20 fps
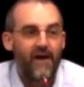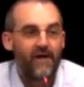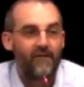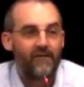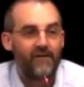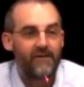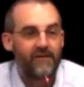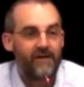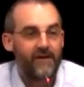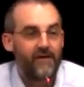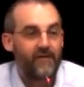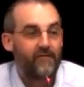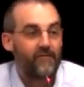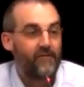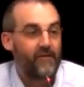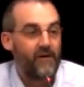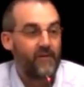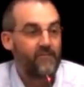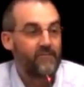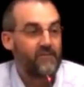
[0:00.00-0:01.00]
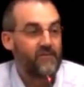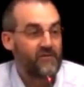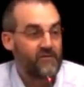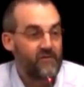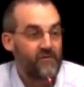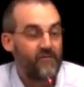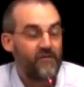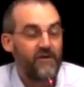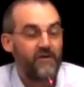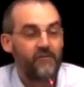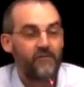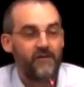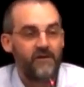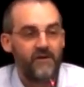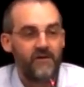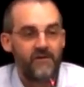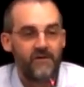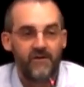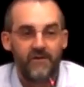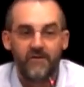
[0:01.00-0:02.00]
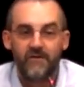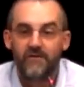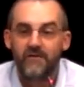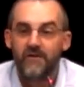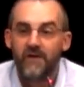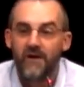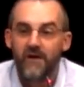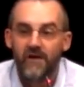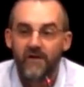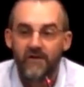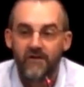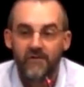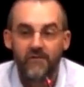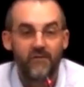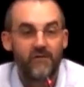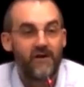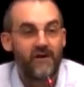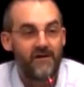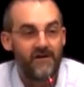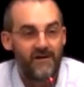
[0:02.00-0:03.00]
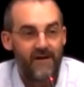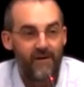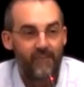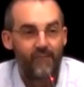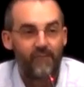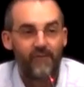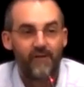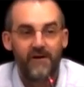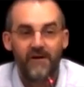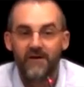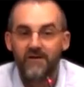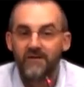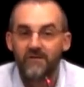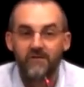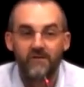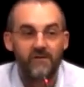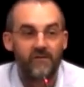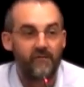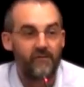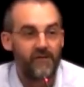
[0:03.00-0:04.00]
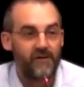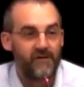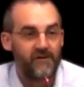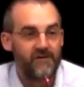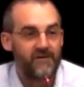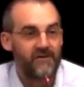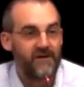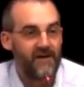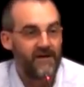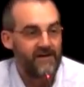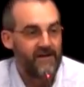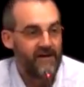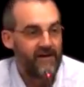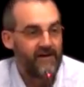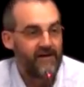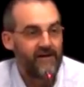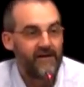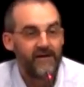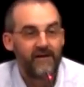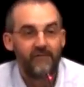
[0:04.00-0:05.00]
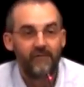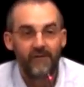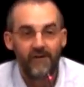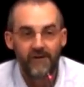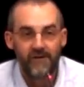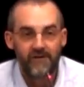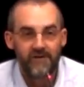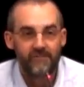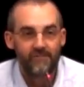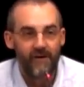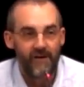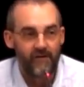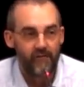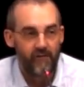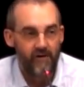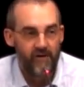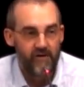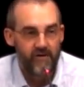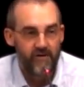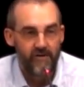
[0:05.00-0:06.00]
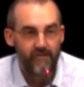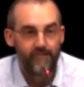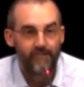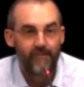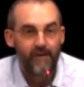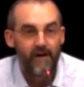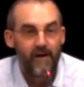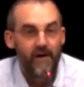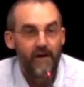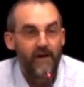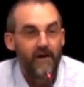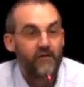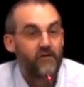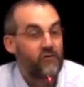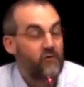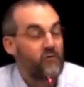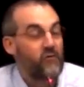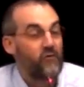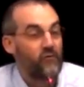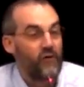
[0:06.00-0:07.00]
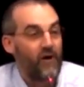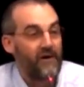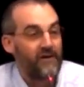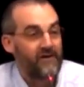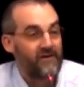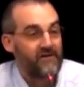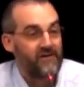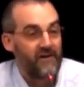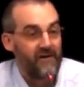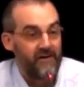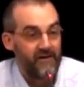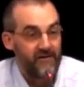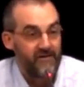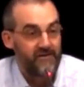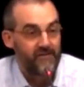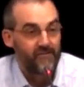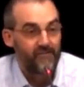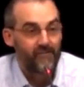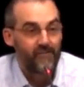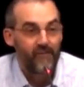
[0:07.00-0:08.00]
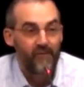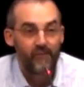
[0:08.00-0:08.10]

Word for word: Everything from Sufi traditions to contemporary issues of religious identity and religious migration to Quranic studies,